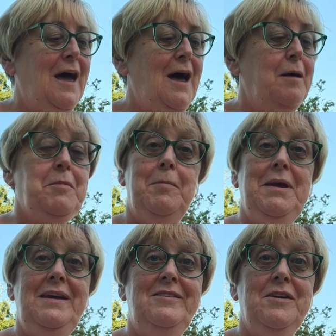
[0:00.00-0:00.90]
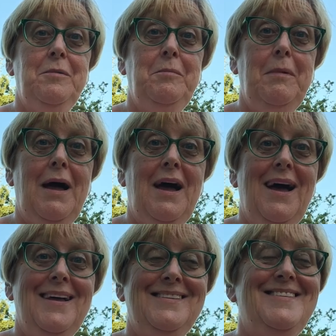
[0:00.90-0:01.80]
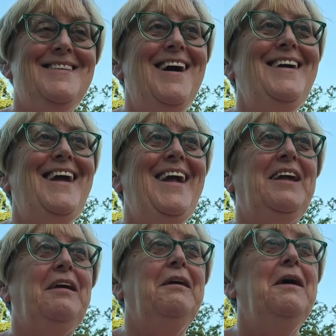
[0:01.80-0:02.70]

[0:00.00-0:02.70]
I'm a medium and psychic